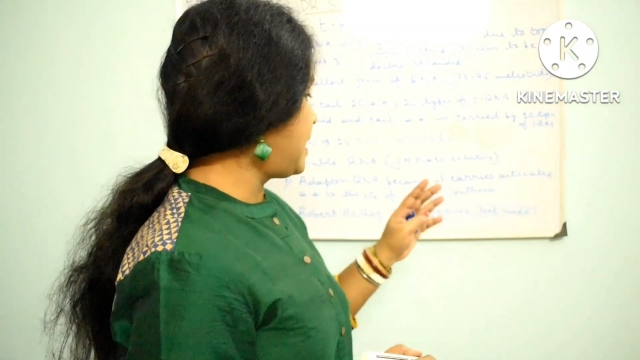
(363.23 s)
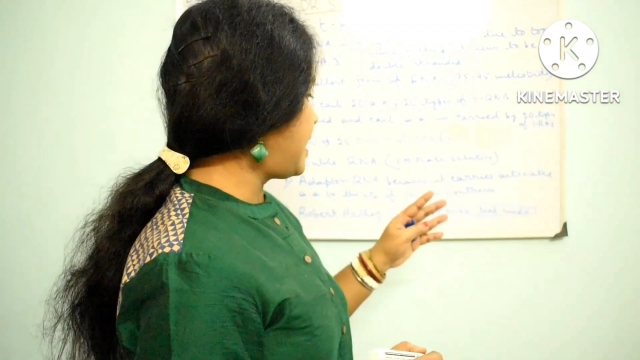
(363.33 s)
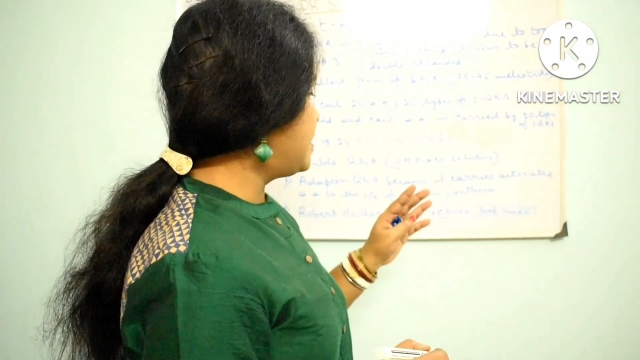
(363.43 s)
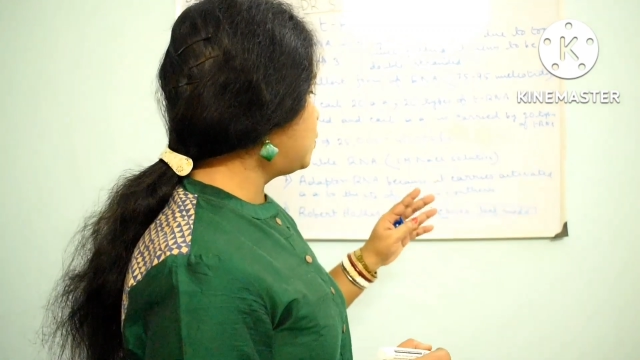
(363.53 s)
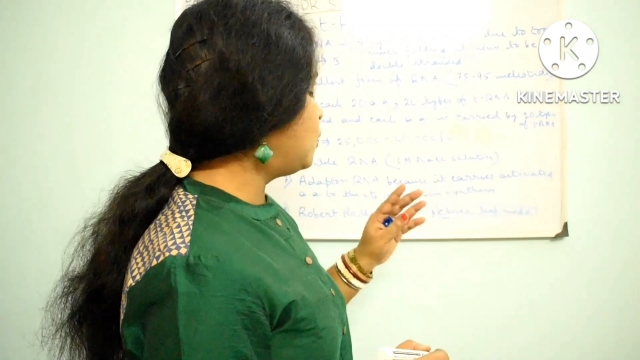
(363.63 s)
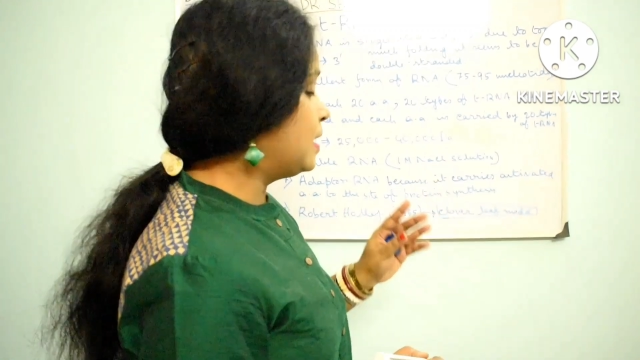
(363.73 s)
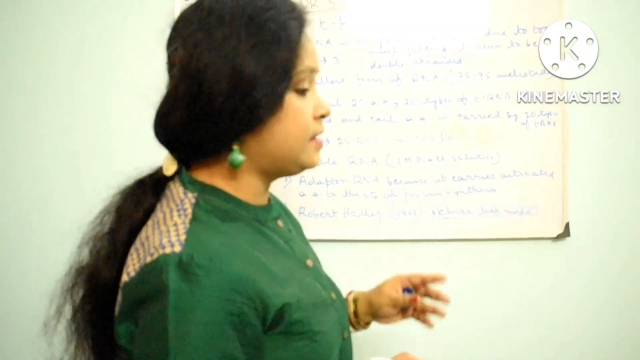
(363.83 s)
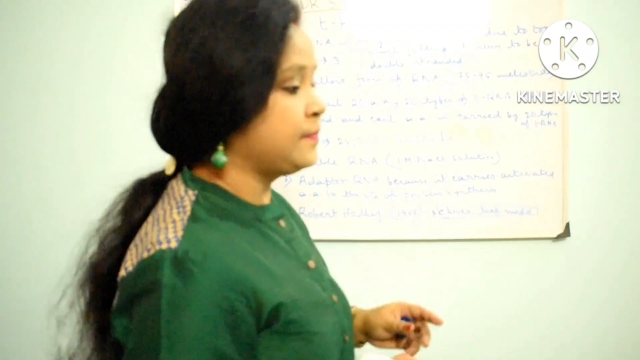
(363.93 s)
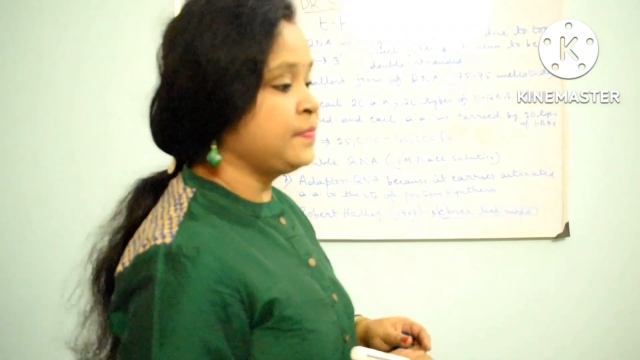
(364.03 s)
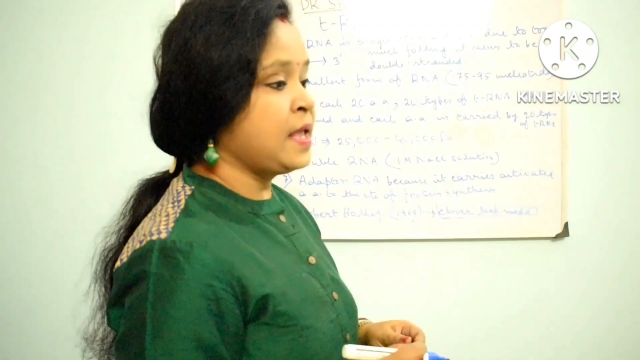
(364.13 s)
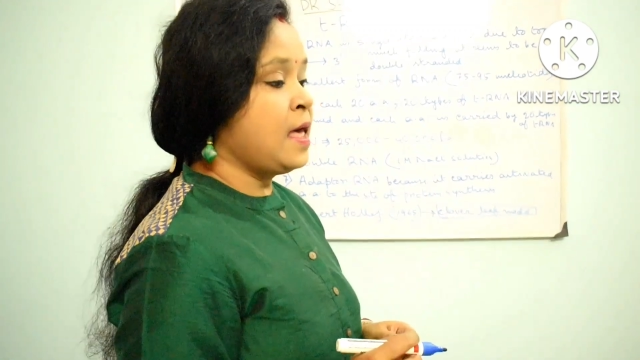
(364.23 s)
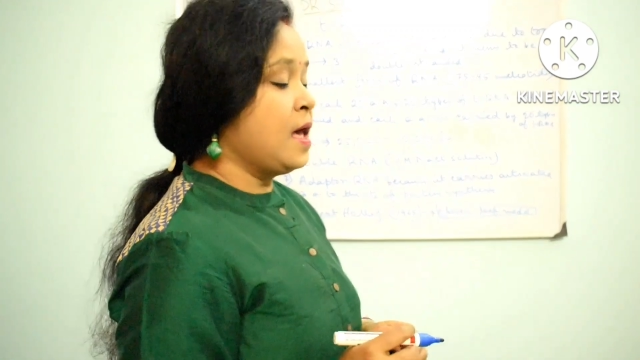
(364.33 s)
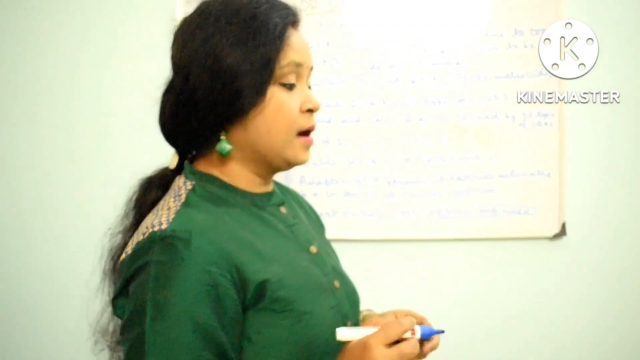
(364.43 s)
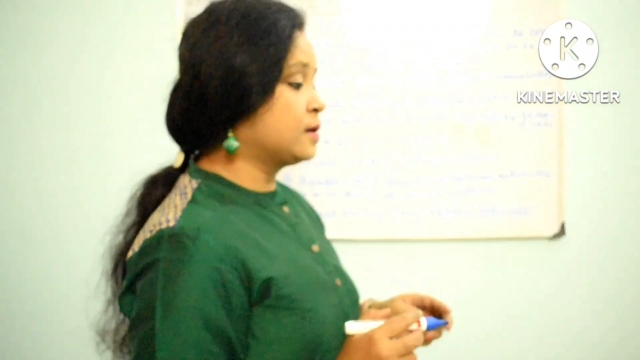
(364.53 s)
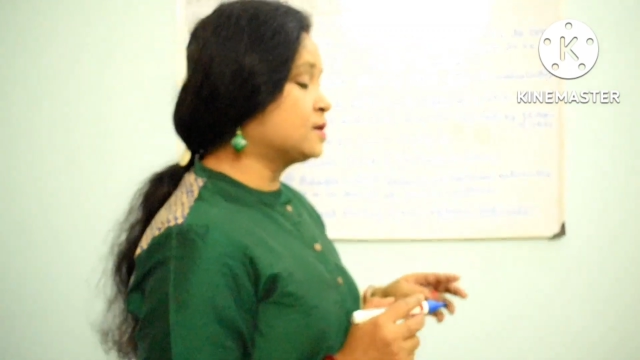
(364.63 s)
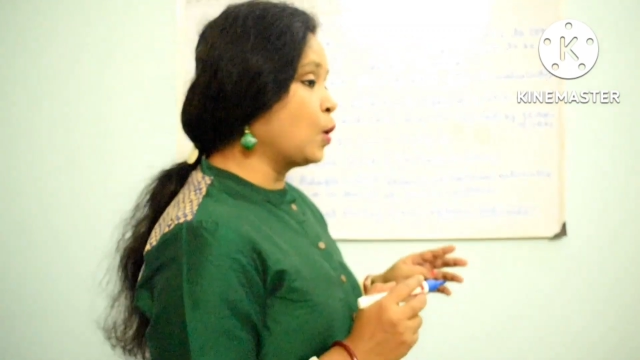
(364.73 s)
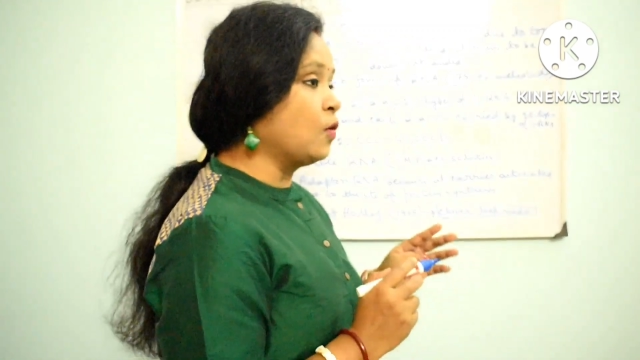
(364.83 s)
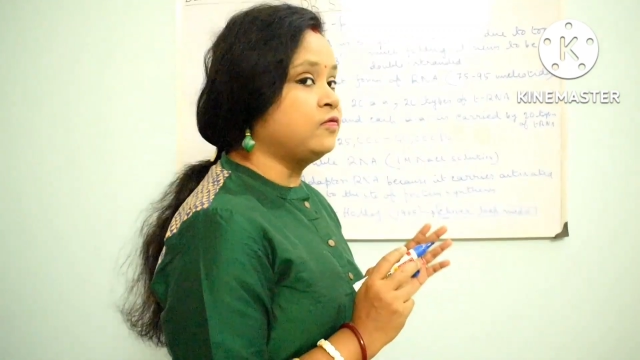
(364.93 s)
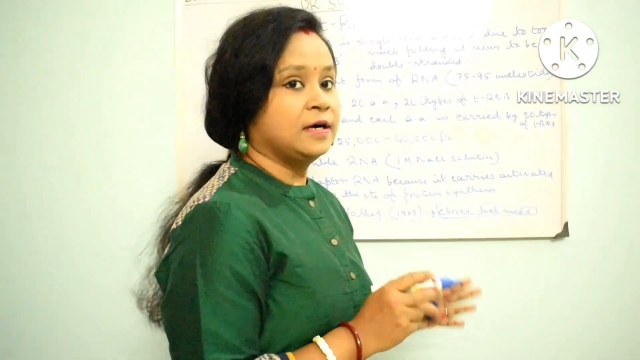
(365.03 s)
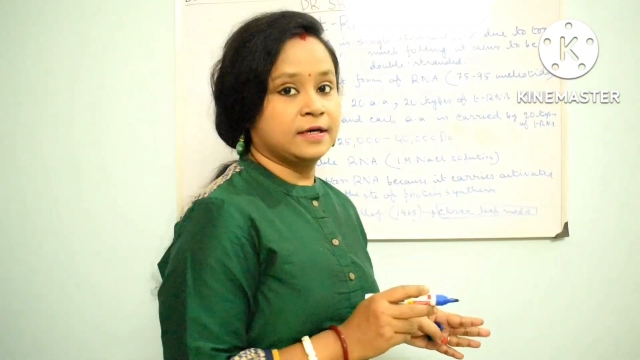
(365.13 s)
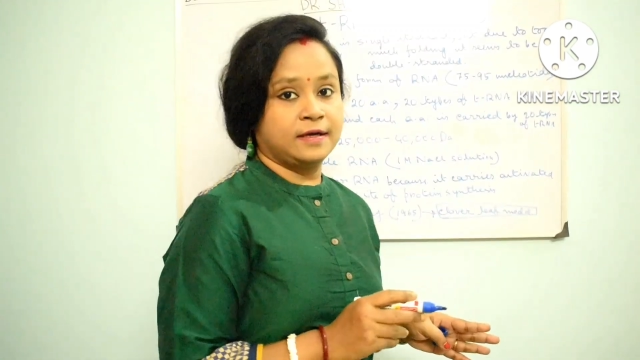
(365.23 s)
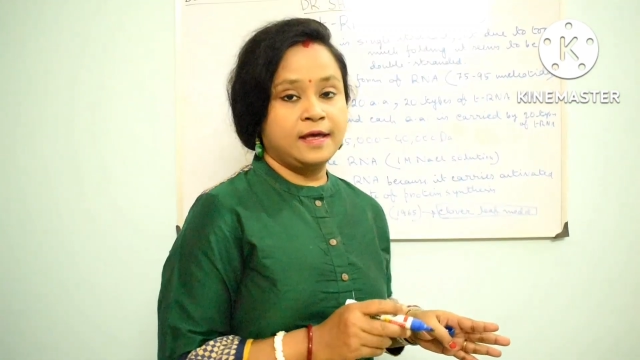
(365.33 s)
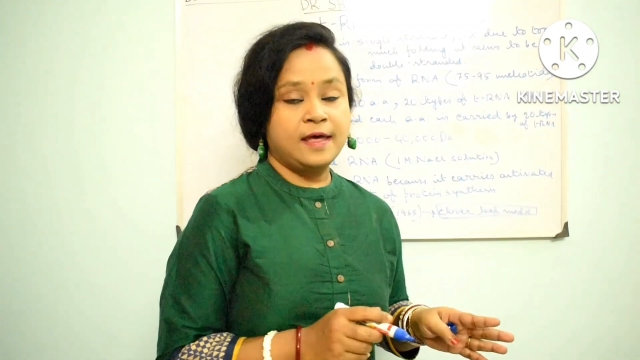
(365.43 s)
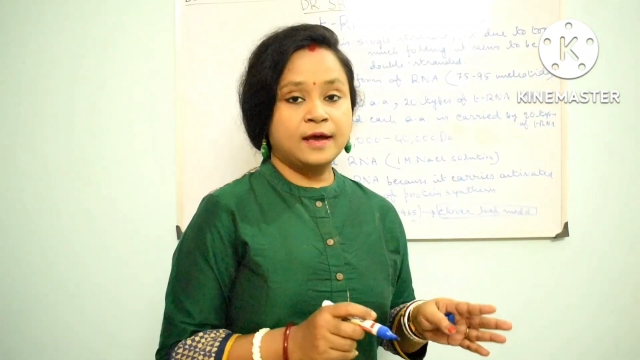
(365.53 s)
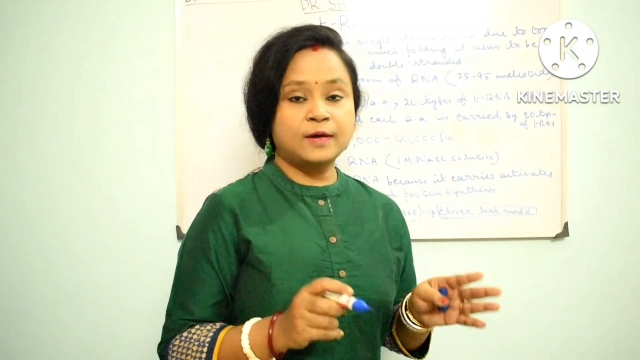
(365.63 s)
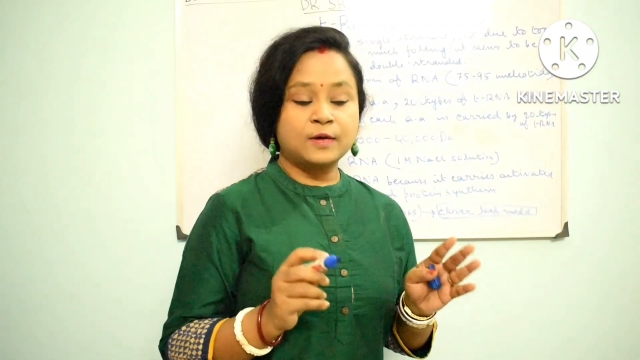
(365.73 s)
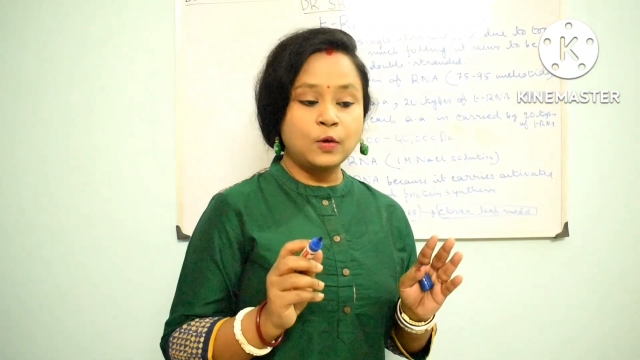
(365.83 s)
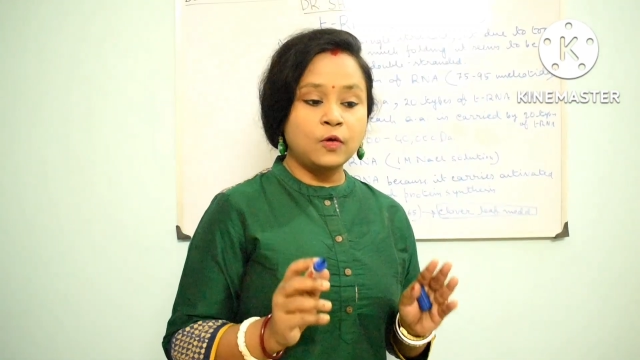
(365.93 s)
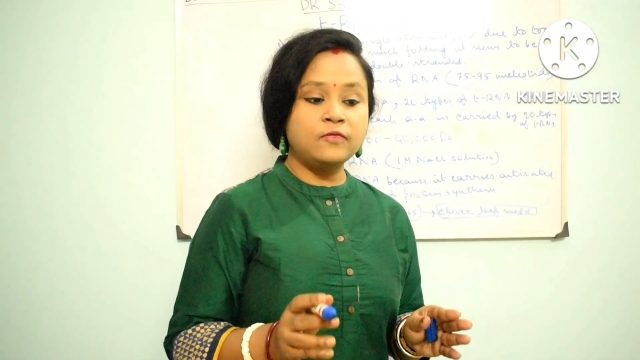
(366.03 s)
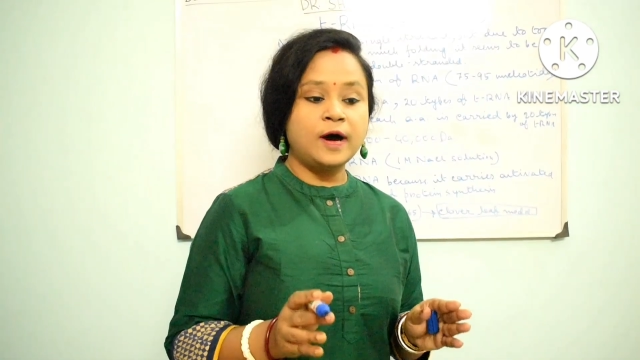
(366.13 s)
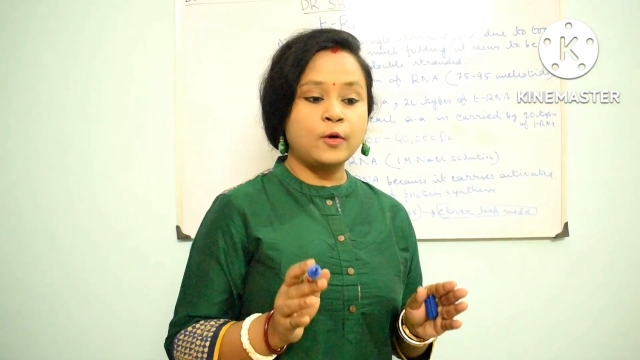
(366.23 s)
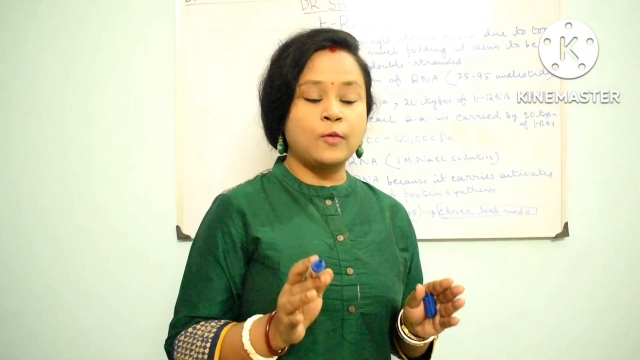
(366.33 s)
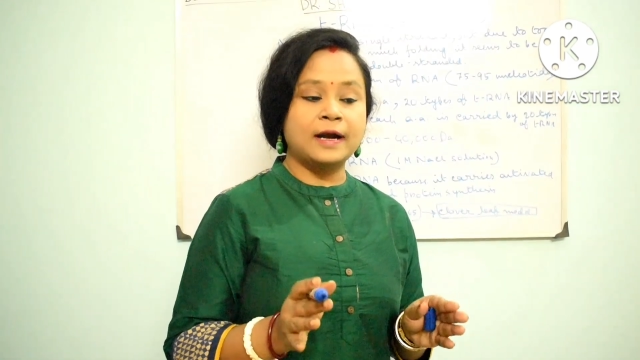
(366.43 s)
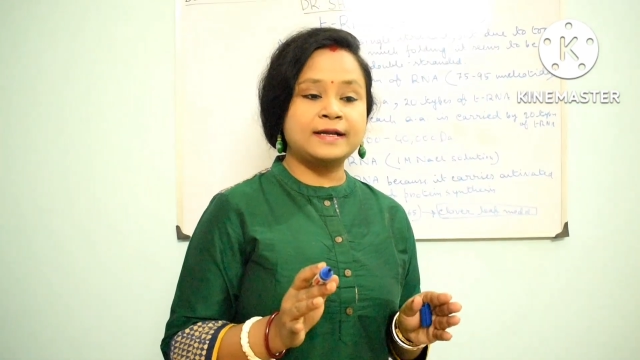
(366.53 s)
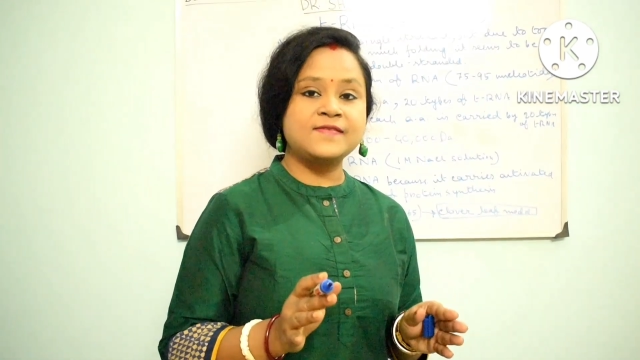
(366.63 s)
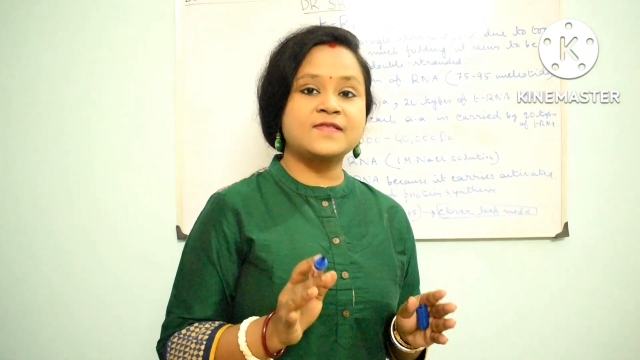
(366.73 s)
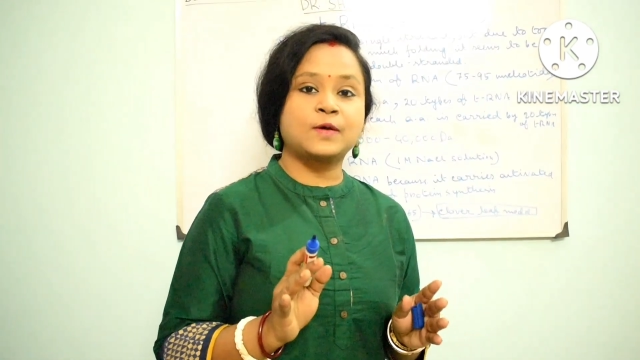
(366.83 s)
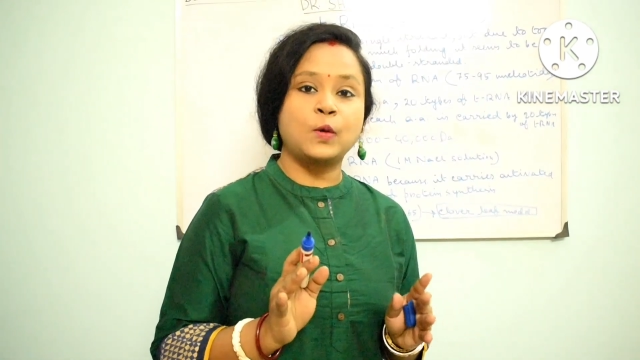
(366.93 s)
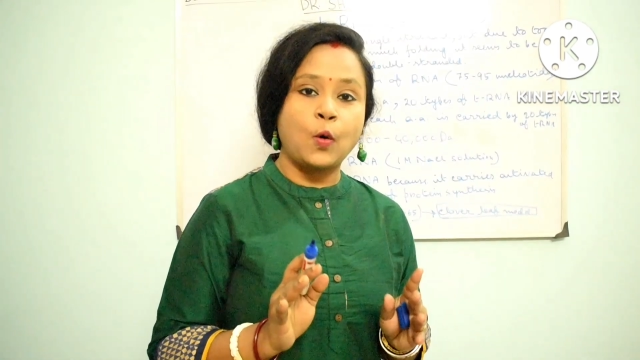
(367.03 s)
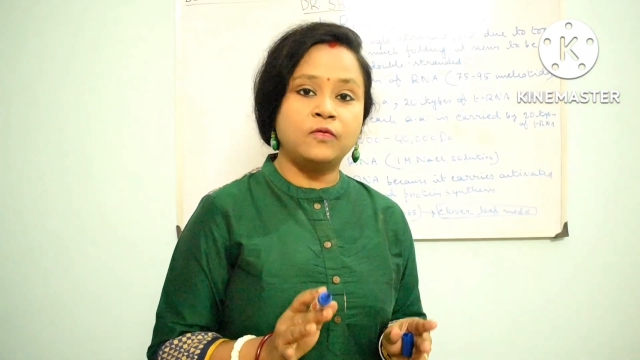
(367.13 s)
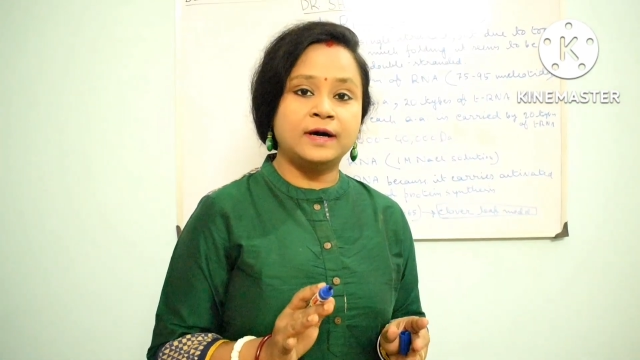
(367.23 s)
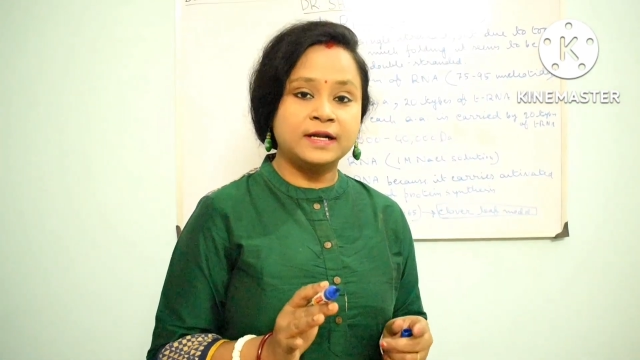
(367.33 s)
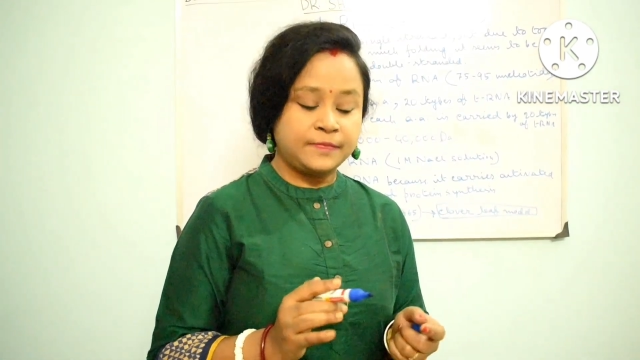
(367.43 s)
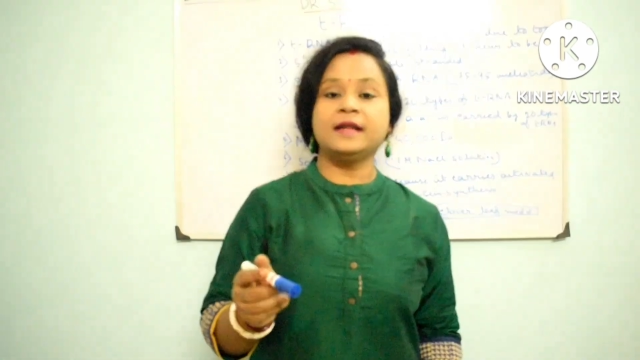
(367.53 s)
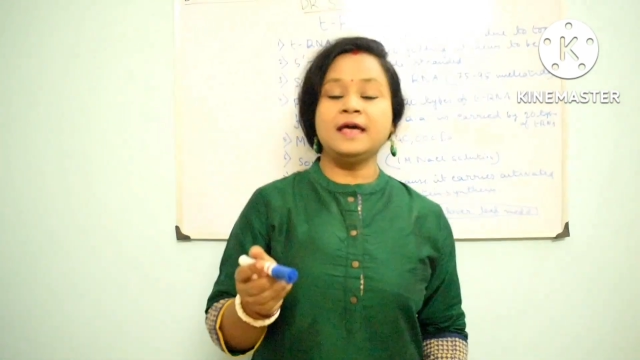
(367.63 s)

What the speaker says: Like what? Clover. Clover, what is clover?